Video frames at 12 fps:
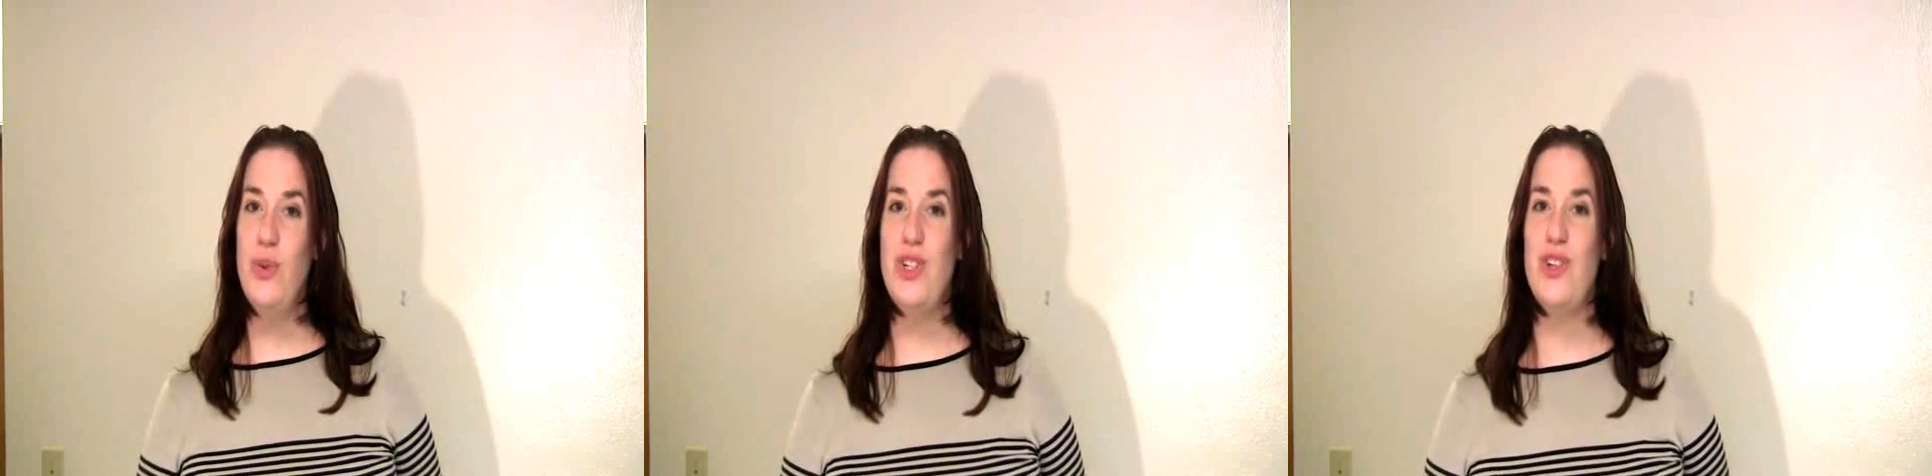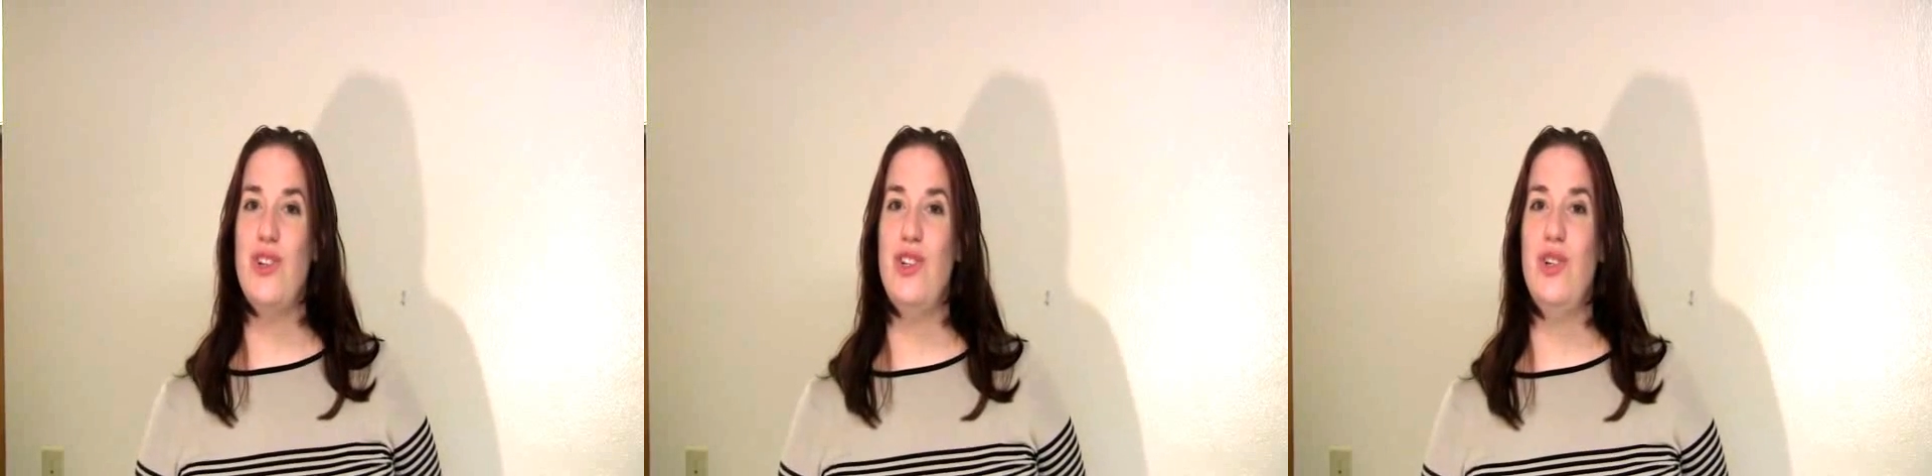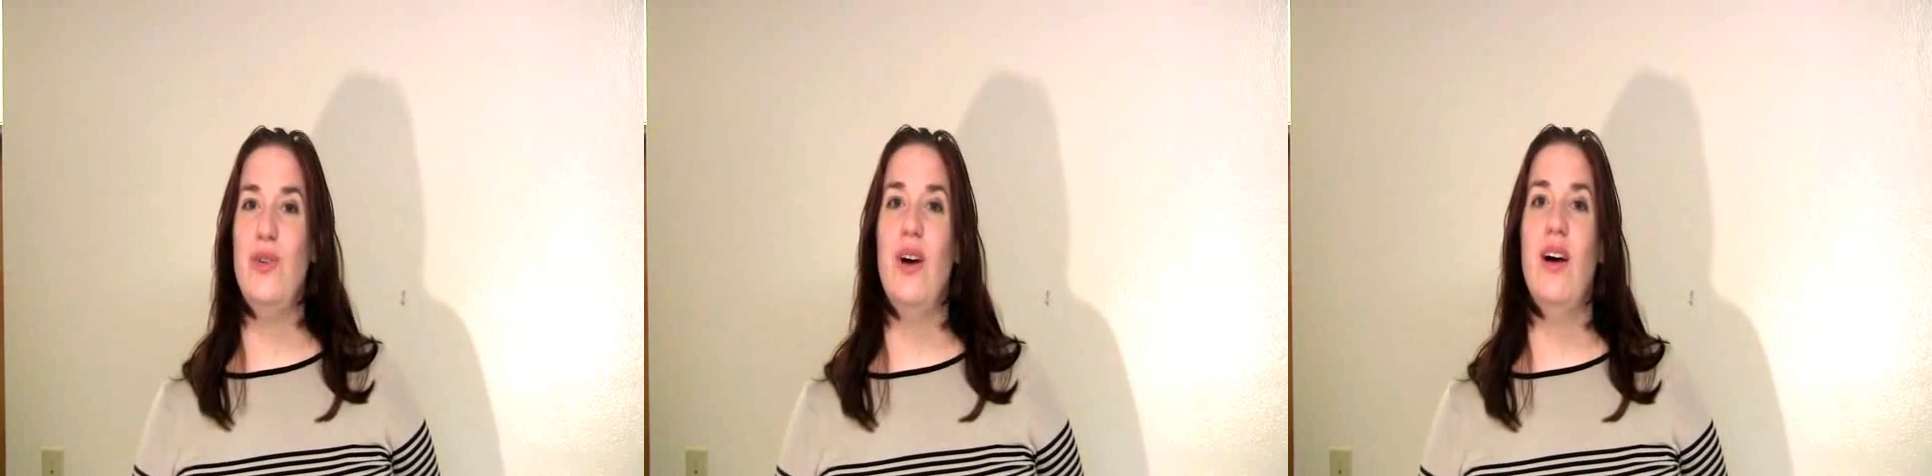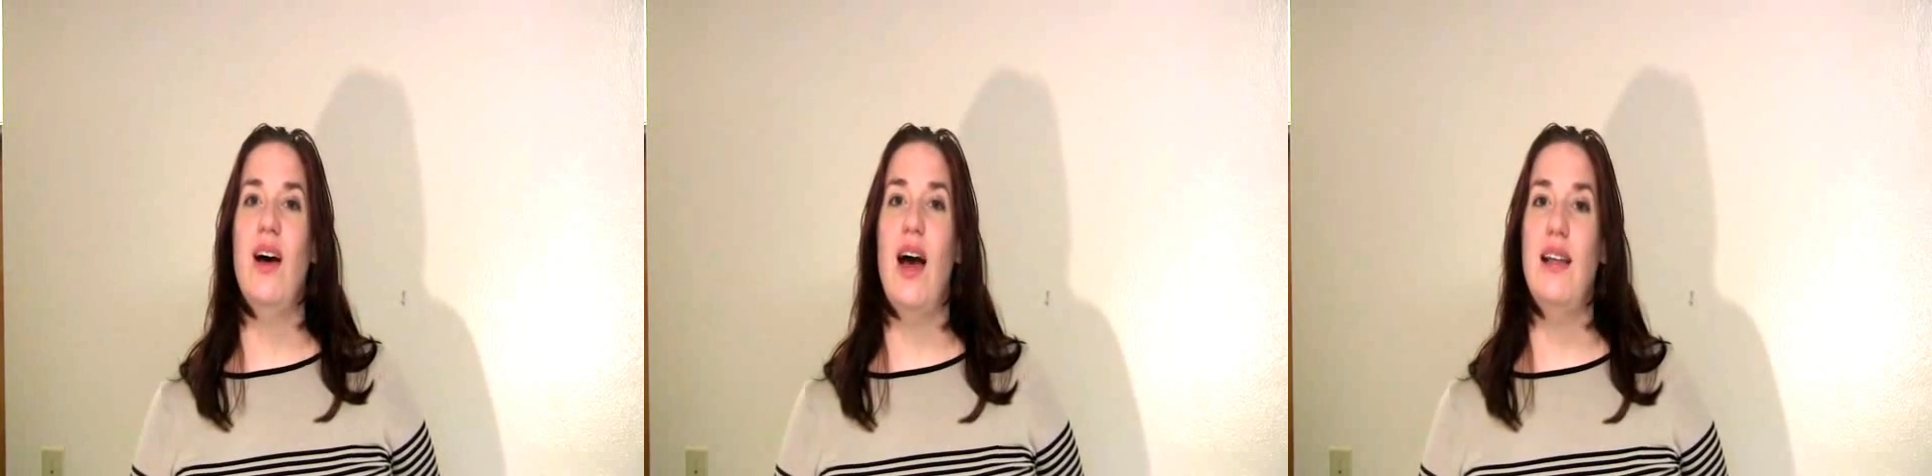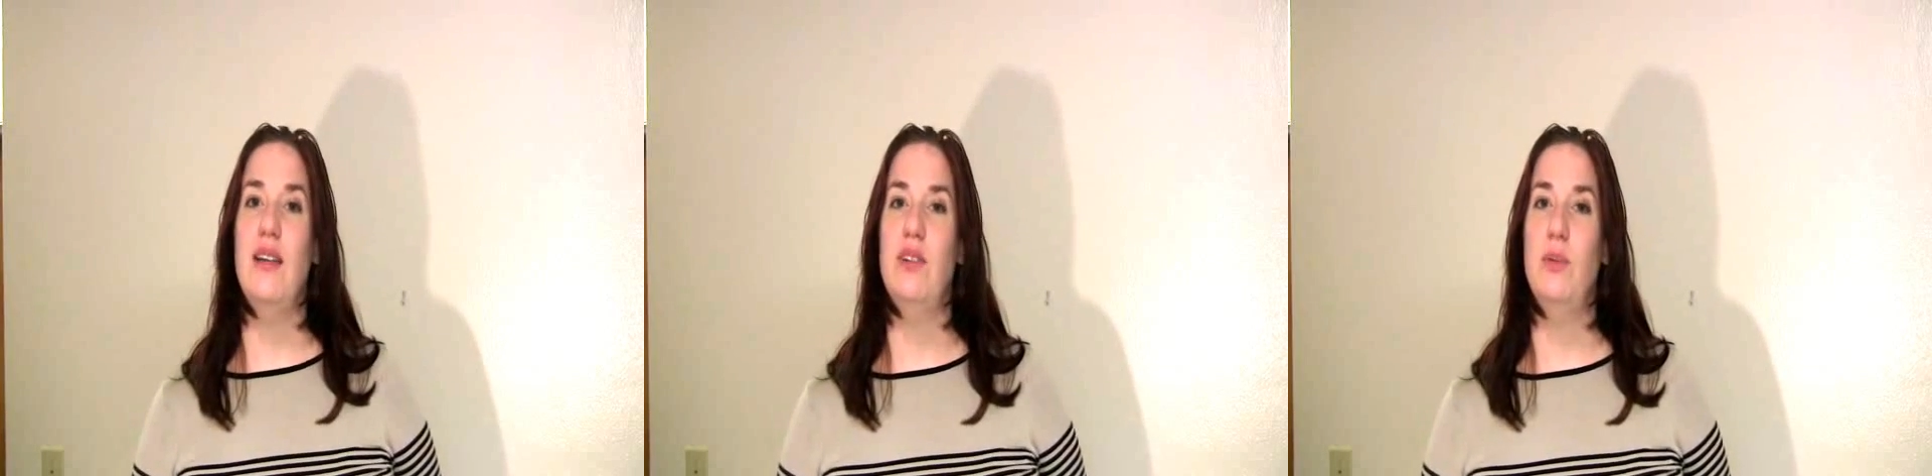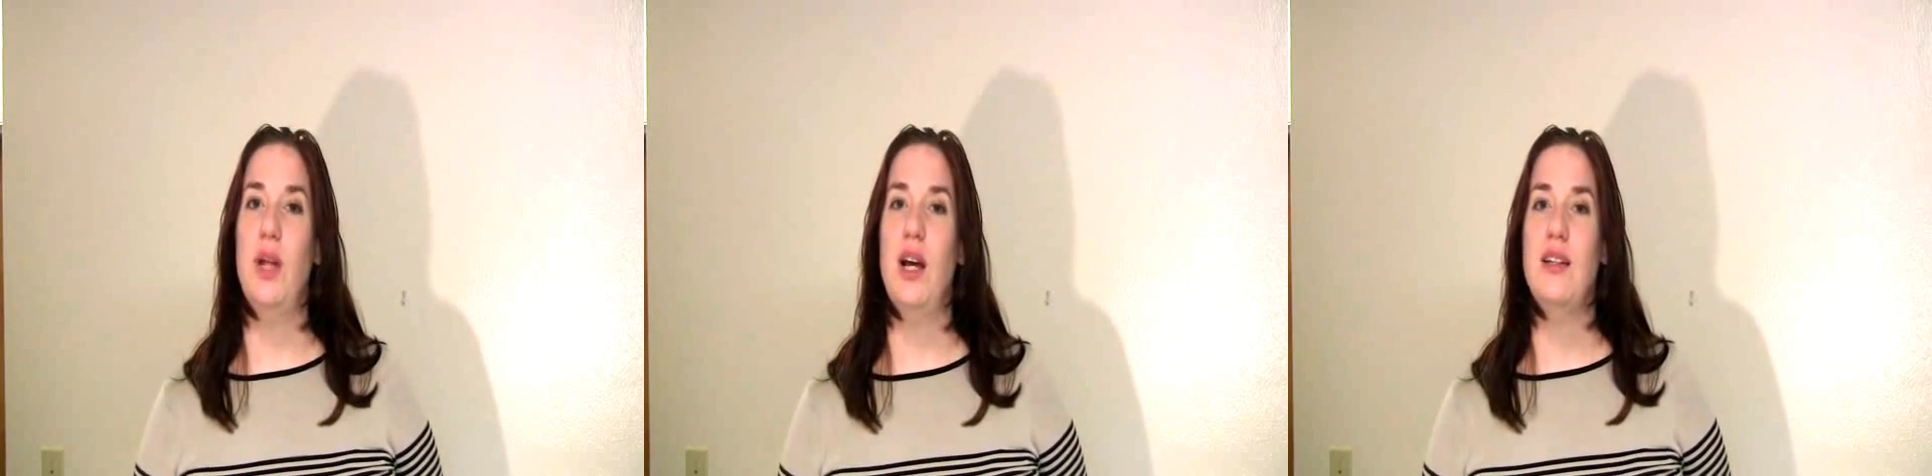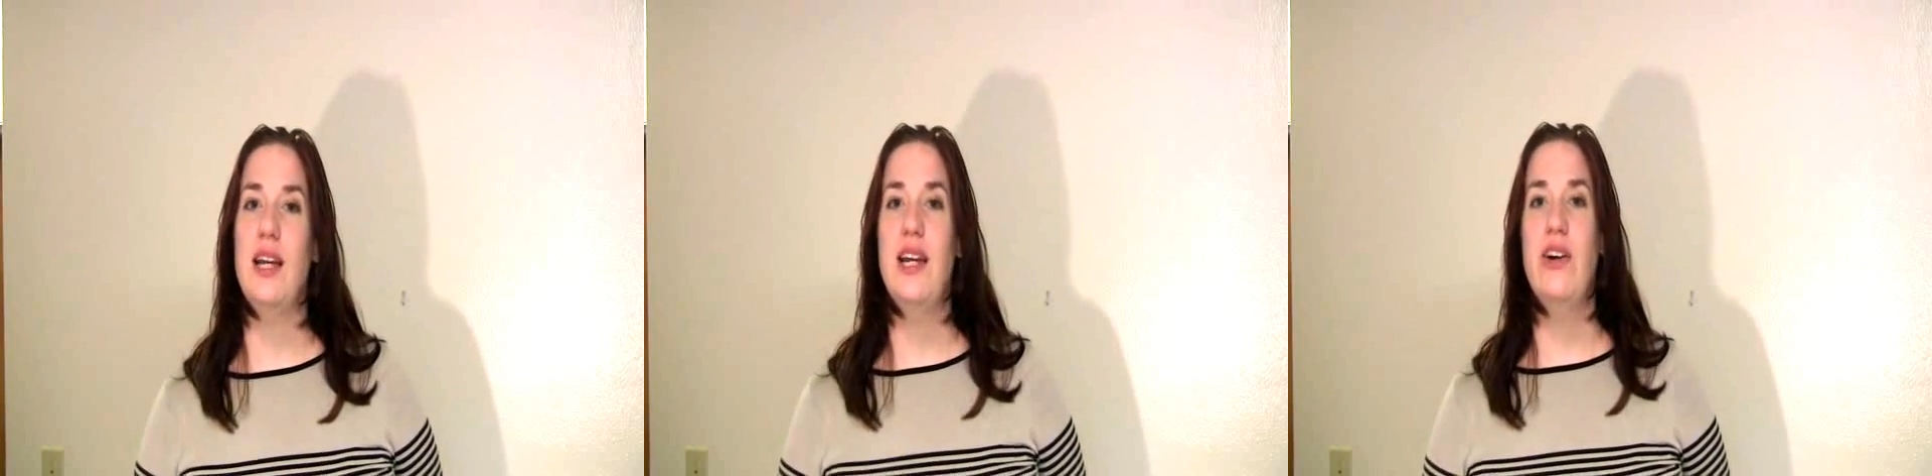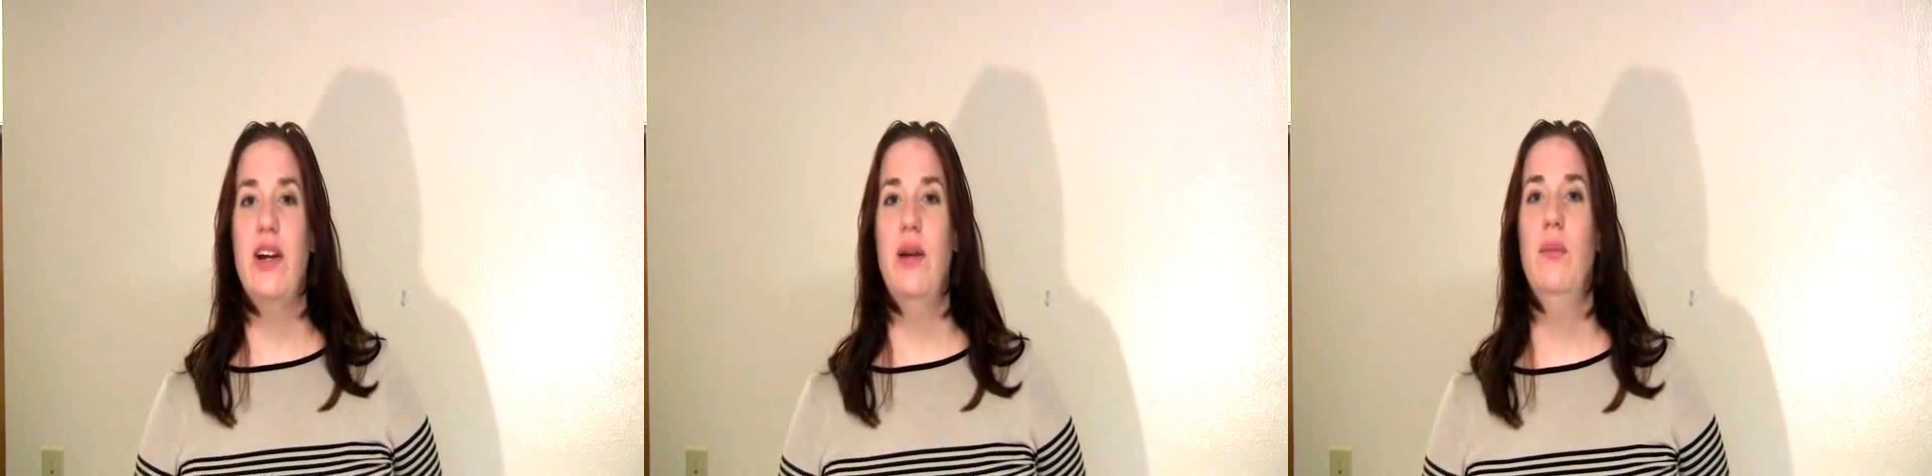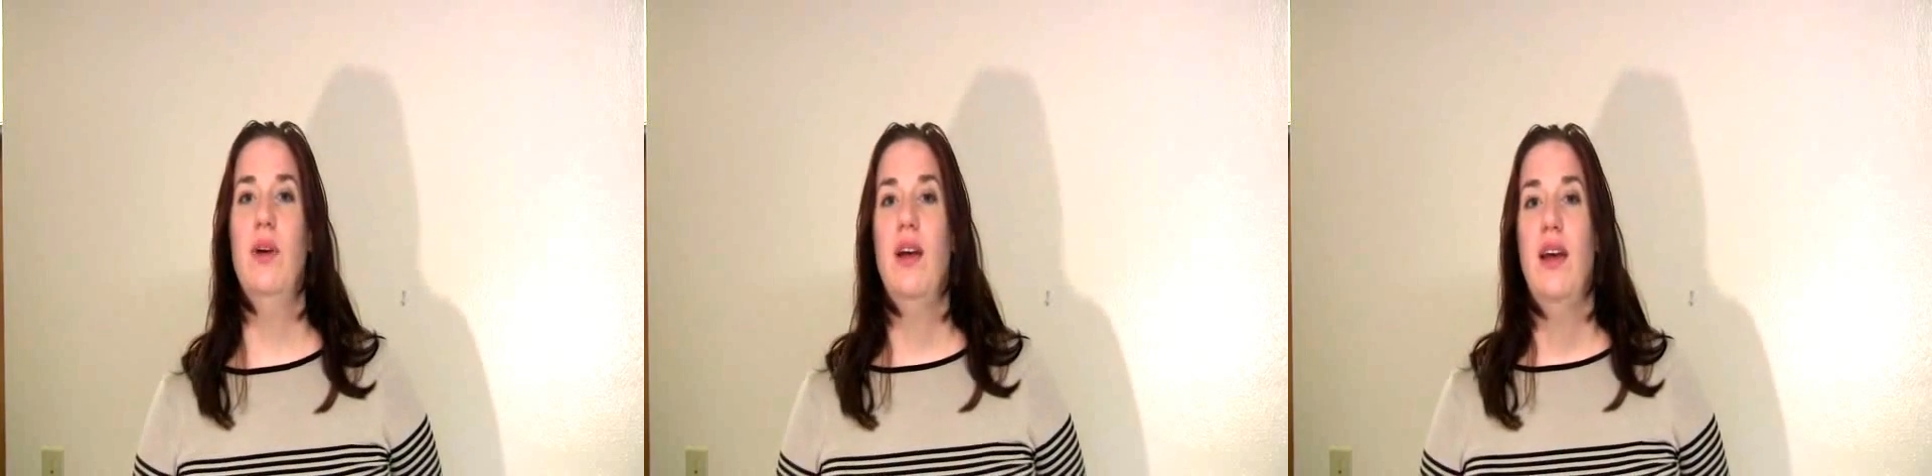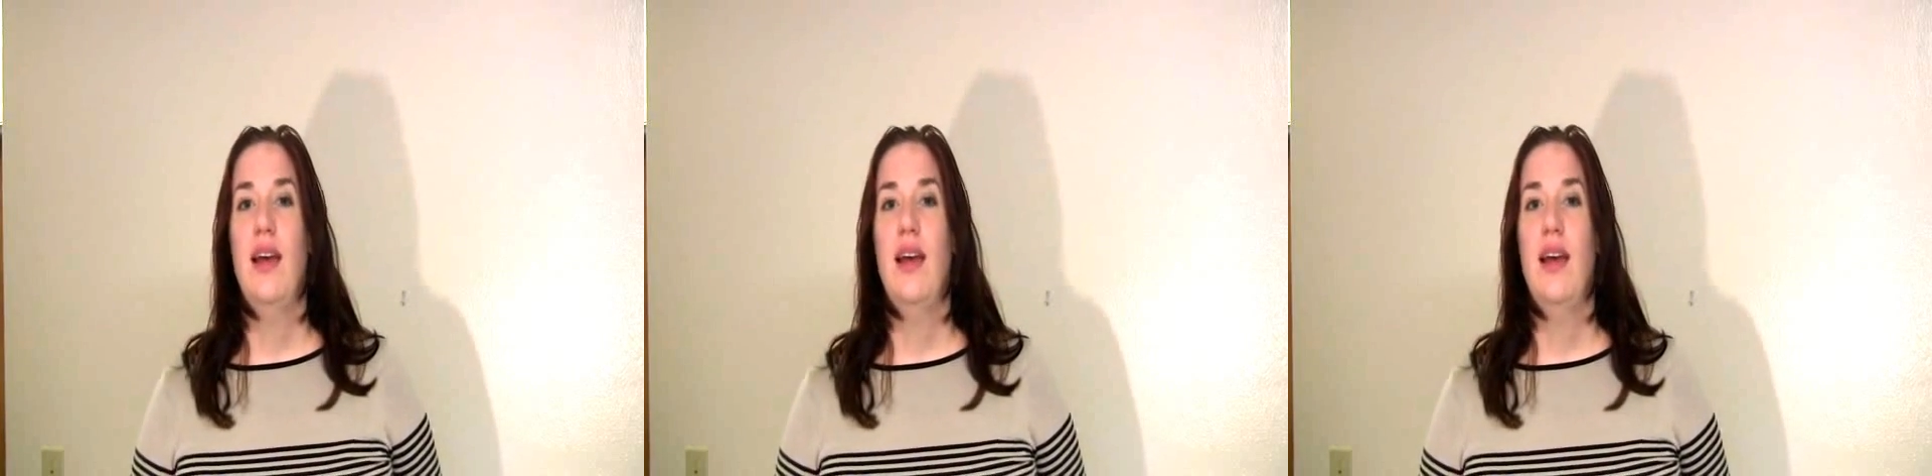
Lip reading: We showed you a high-level block diagram,